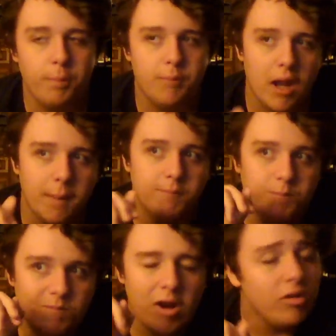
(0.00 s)
and I'm
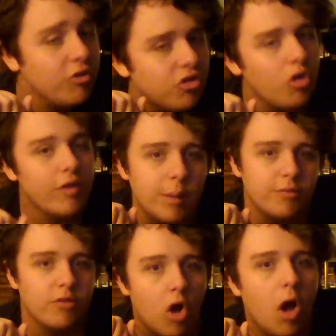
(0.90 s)
fairly certain that was
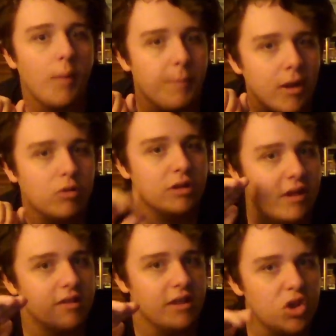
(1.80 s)
the top penalty
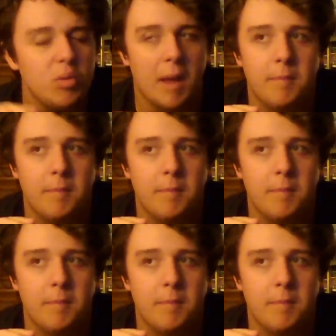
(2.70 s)
killing unit.